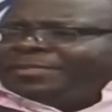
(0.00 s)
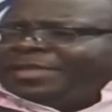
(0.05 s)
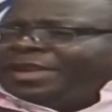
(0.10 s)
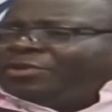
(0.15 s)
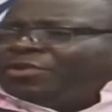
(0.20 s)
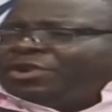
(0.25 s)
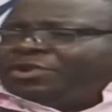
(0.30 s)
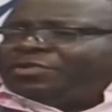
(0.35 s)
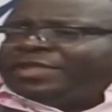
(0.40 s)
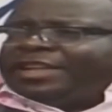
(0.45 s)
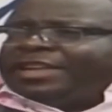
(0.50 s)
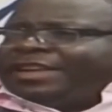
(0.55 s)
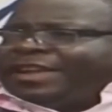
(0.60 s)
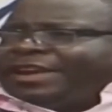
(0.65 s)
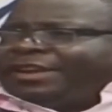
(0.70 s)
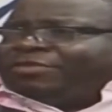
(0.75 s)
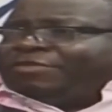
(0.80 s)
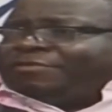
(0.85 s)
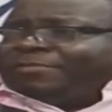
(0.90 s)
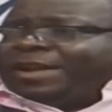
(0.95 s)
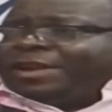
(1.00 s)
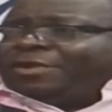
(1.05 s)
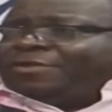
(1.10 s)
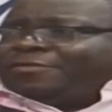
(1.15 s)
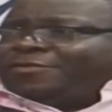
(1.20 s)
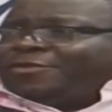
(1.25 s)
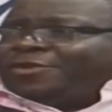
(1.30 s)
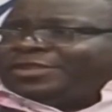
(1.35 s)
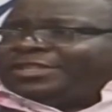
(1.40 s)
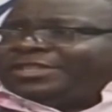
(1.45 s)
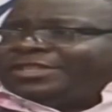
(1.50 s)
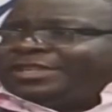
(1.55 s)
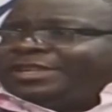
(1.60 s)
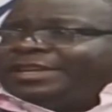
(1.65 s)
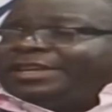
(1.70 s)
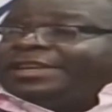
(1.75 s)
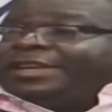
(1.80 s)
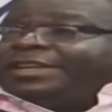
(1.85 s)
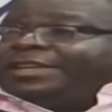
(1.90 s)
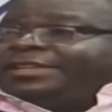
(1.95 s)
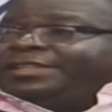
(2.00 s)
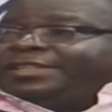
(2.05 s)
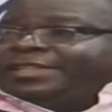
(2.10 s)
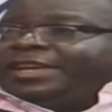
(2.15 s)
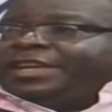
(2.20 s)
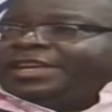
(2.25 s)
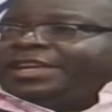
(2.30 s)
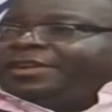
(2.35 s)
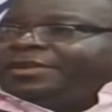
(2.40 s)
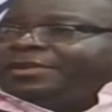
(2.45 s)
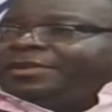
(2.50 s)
They wrote to the Director of Mine, of course, seeking